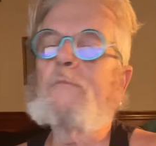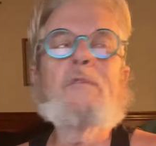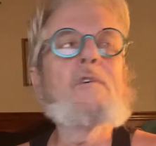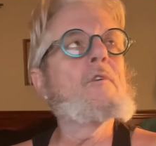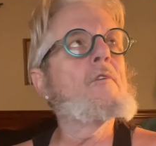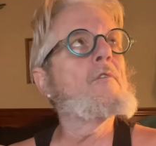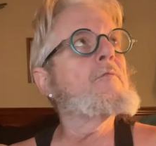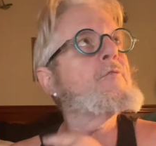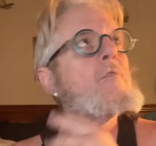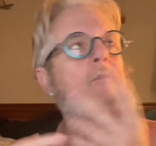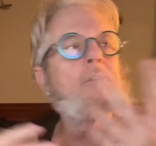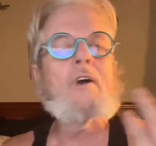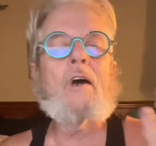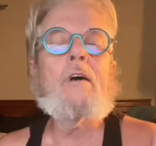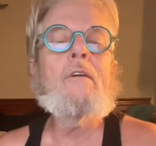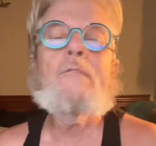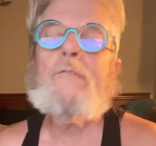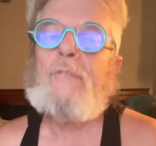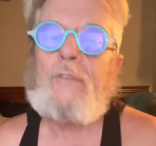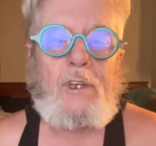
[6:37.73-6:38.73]
beautiful
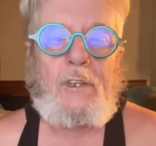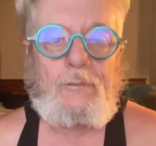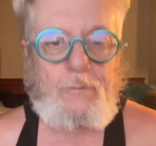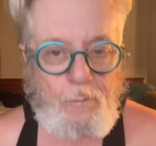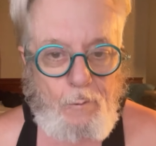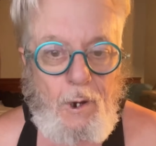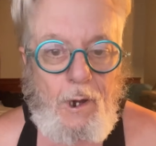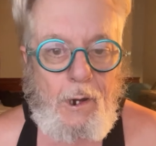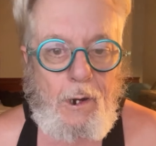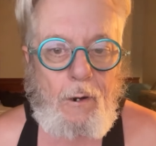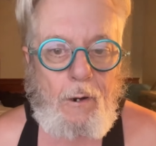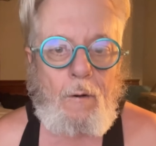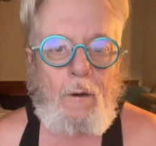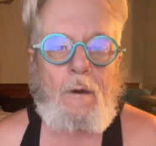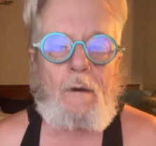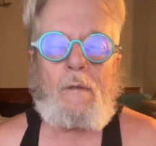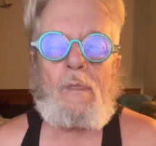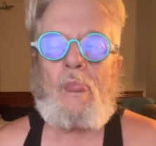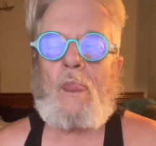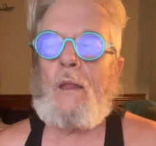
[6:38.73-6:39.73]
country as well.
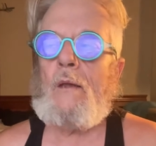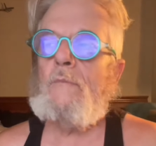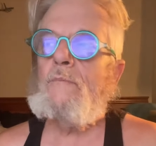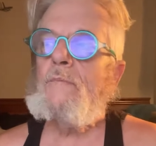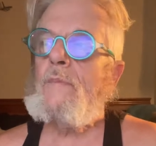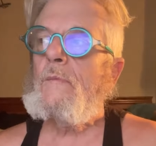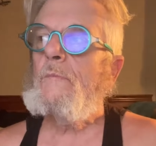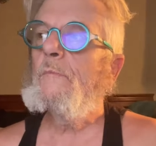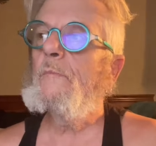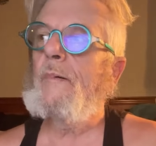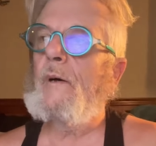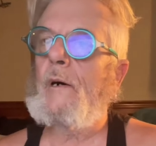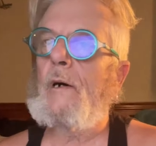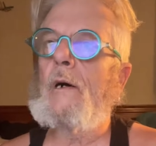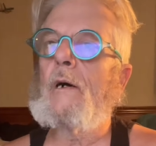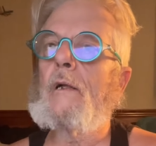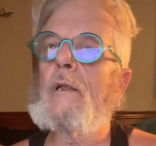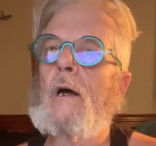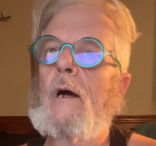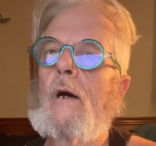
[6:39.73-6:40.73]

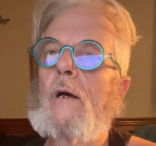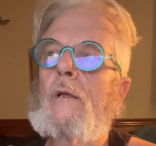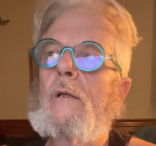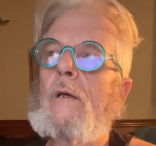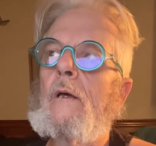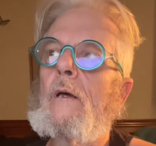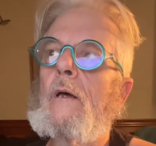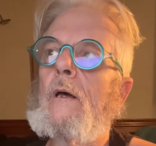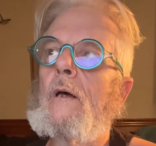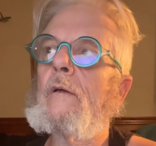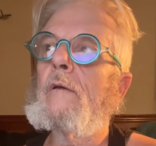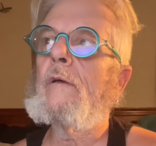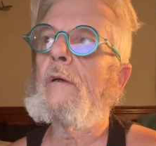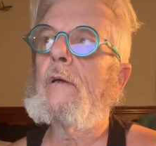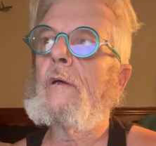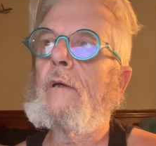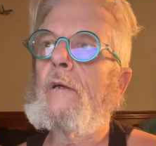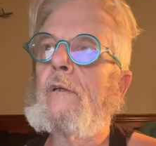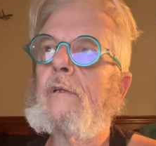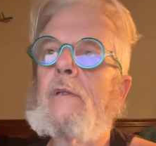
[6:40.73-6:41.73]
But
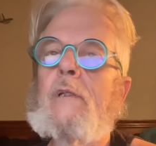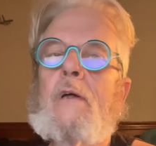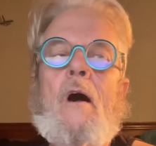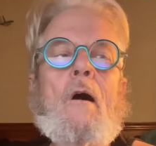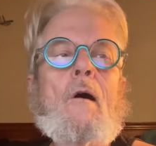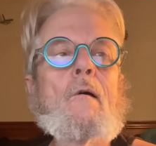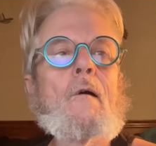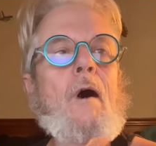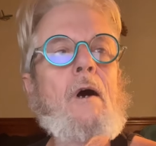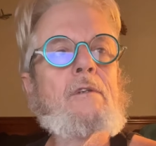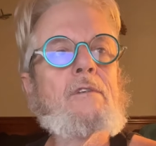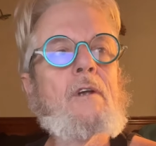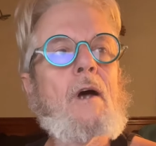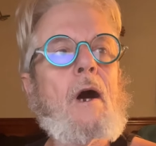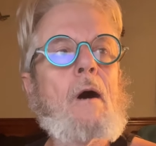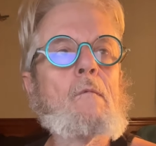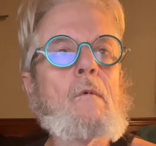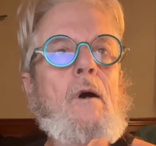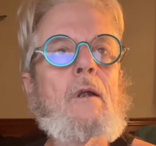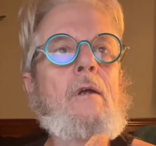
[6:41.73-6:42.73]
you know, I,
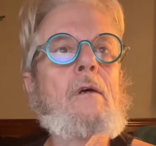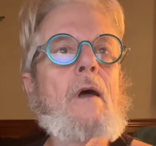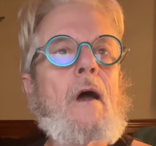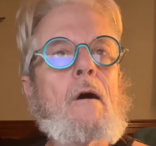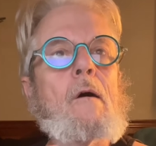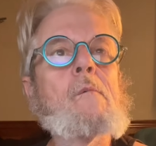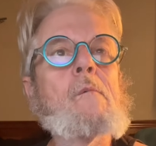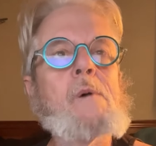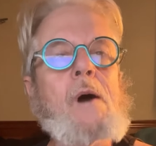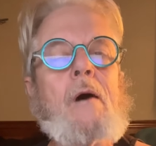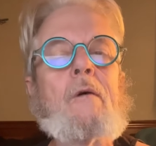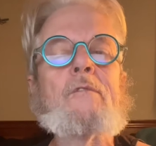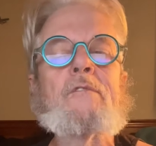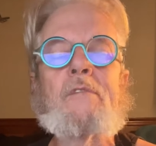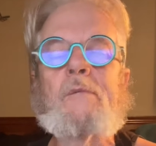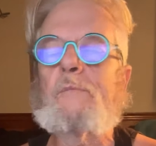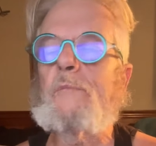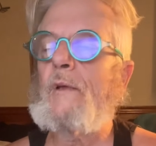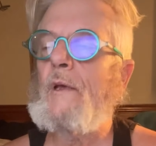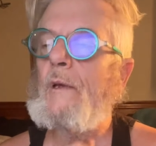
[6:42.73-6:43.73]
I want to help out
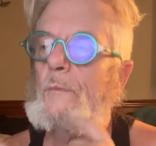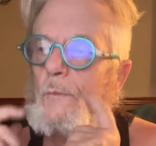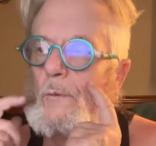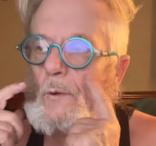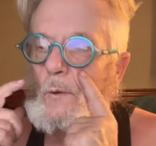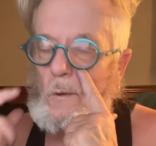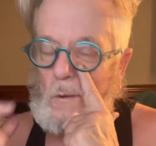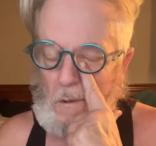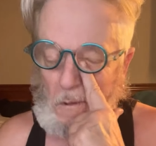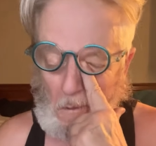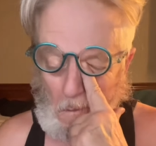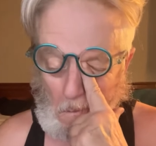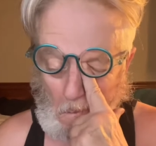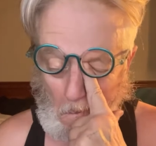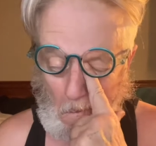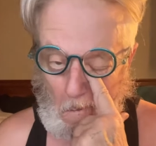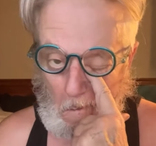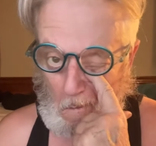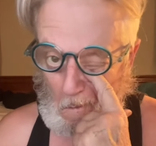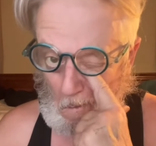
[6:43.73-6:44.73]
some people.
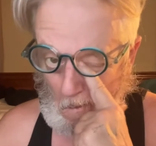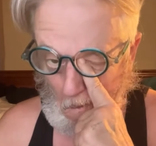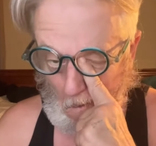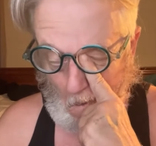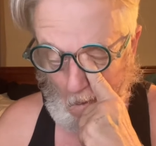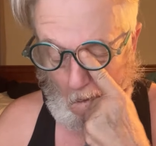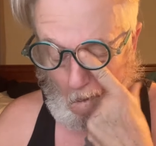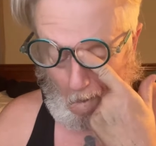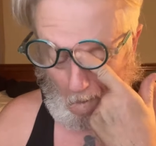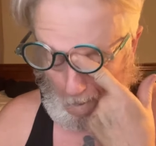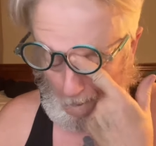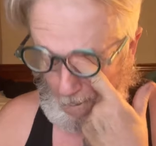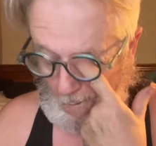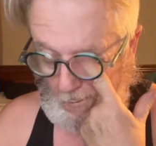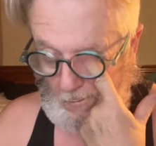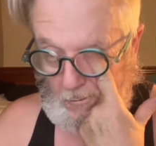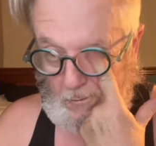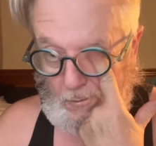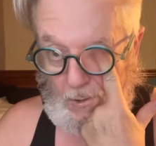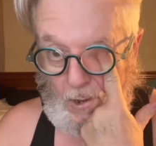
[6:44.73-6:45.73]
Uh,
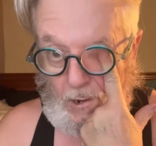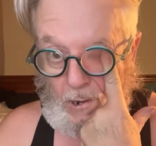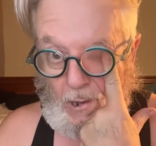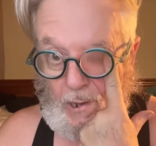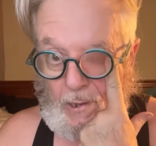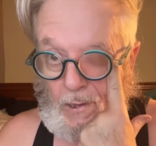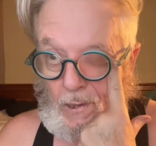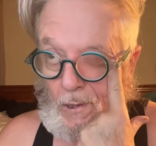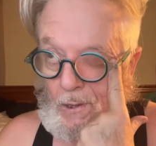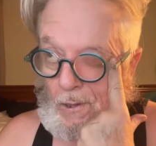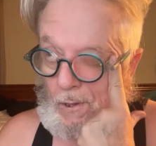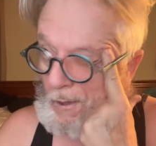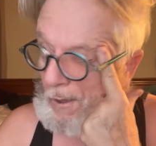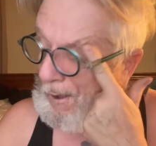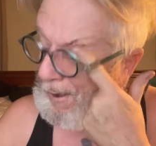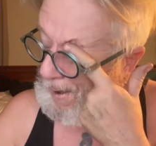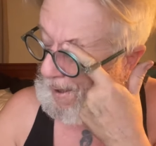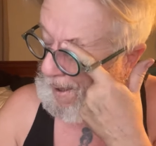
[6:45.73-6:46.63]
it's not like I